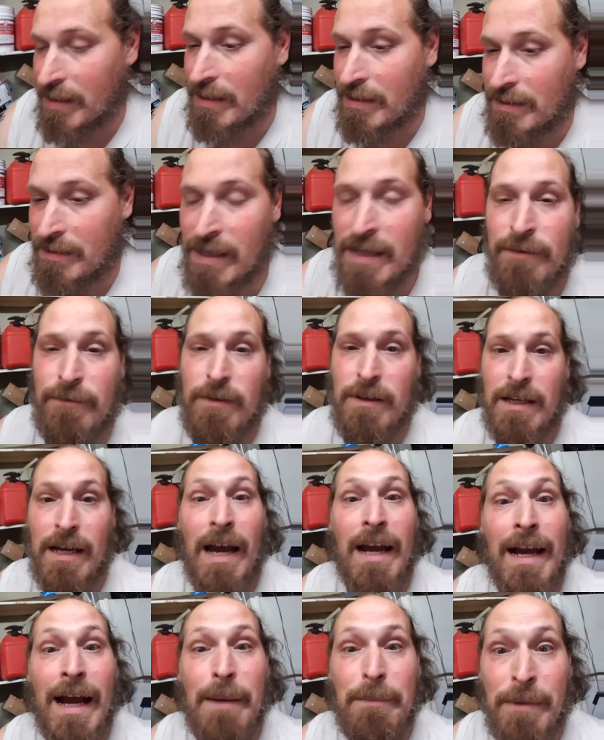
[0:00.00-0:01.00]
thankfully
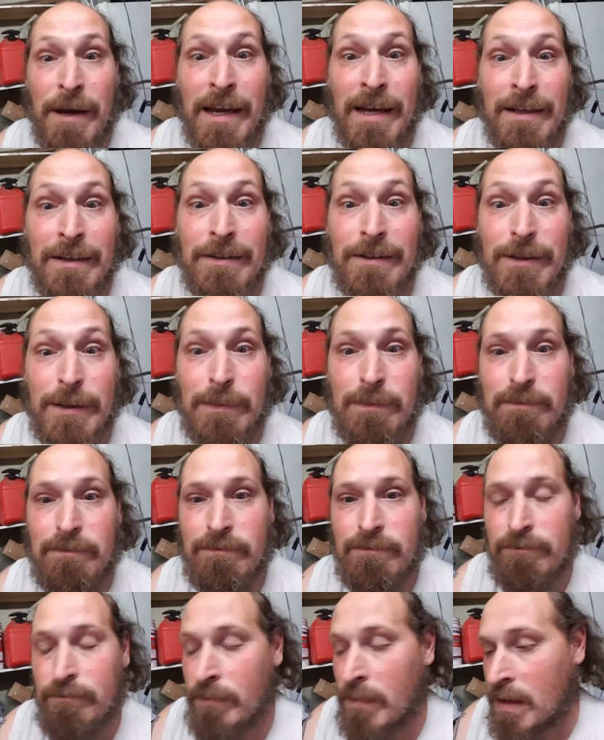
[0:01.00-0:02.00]
I got paid good.
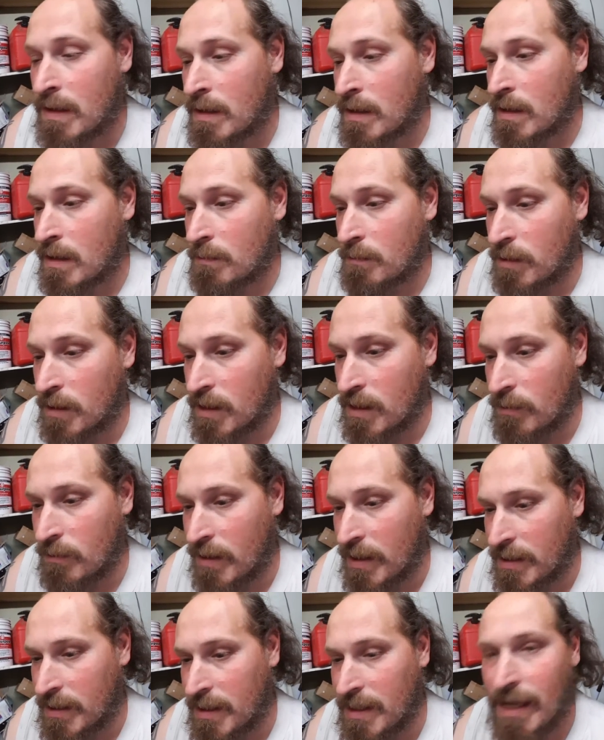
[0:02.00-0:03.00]
But
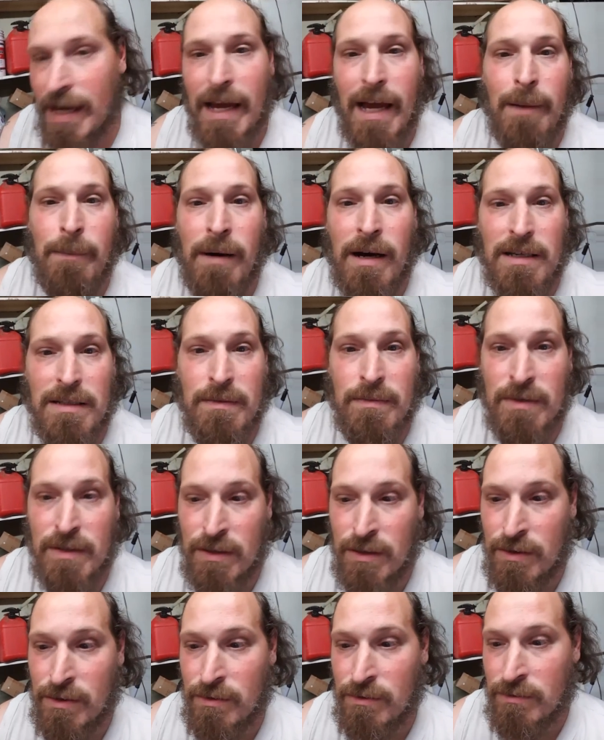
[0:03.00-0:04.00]
anyway, today I bought some
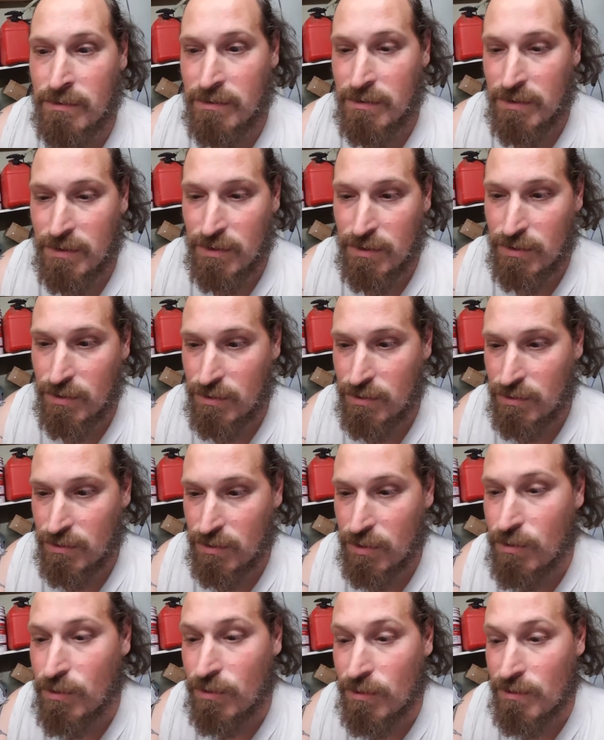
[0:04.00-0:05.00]
new
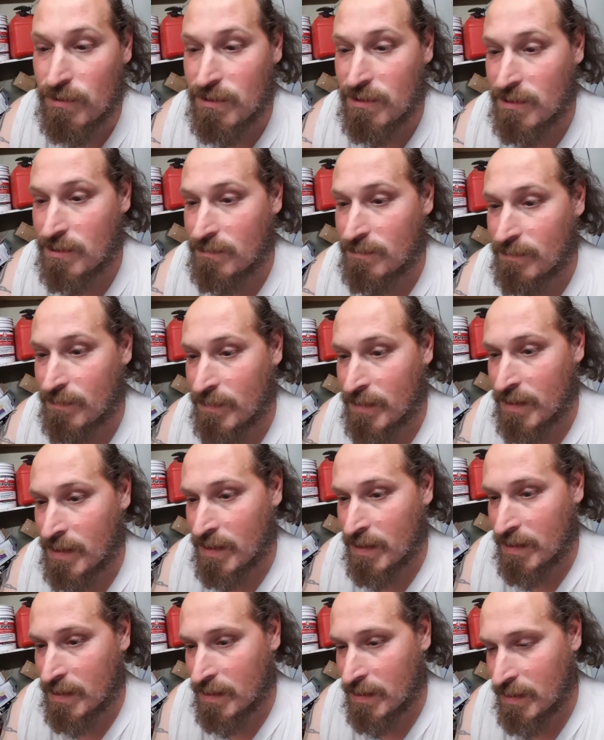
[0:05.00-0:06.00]
tools.
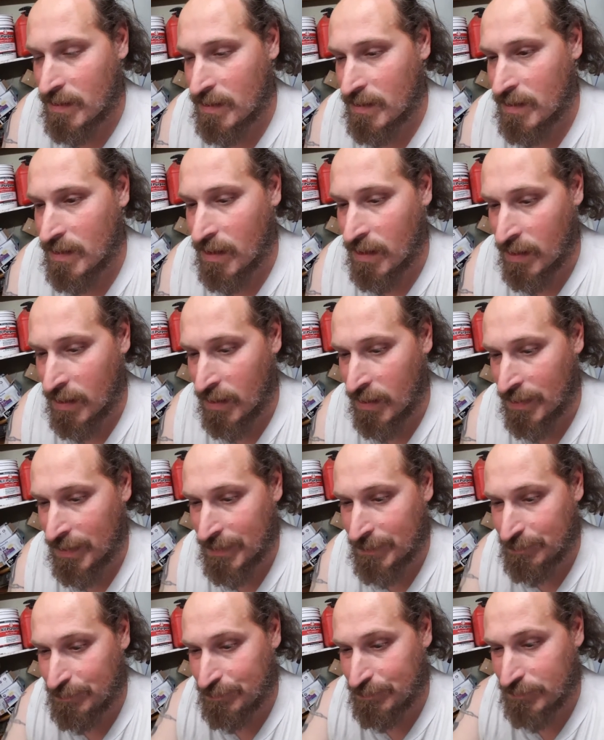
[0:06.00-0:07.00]

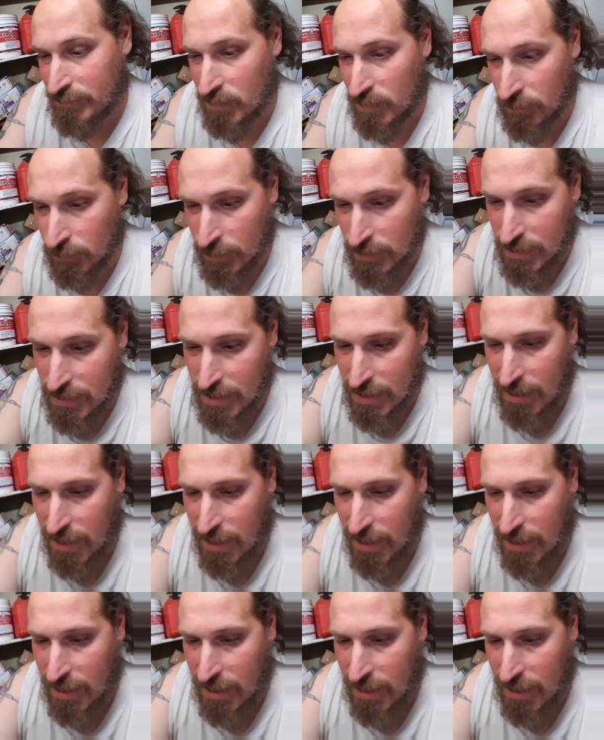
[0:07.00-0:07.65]
One thing